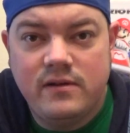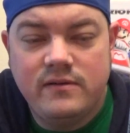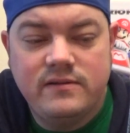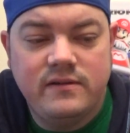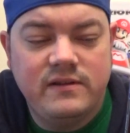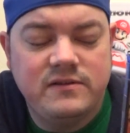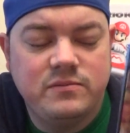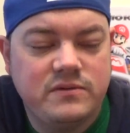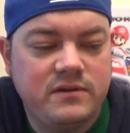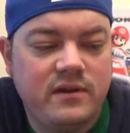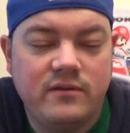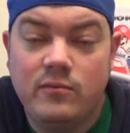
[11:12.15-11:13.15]
So this
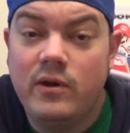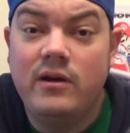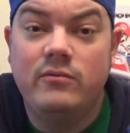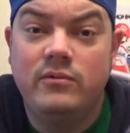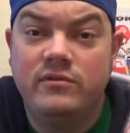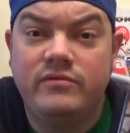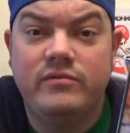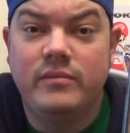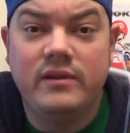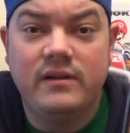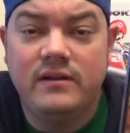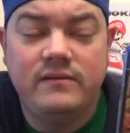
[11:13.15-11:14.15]
was another WoW one for
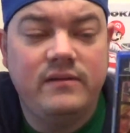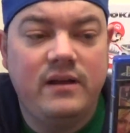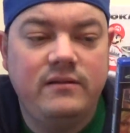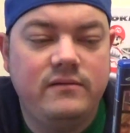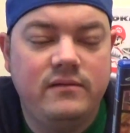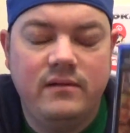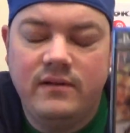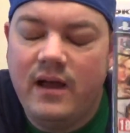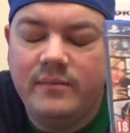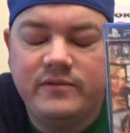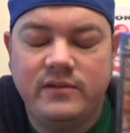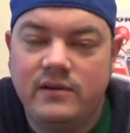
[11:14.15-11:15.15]
me. I
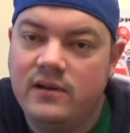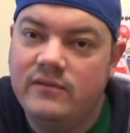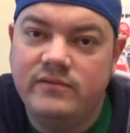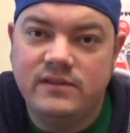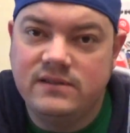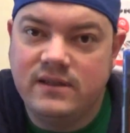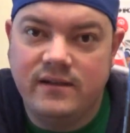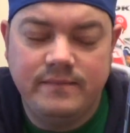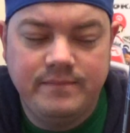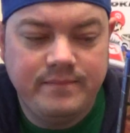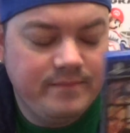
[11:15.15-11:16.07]
absolutely love this game.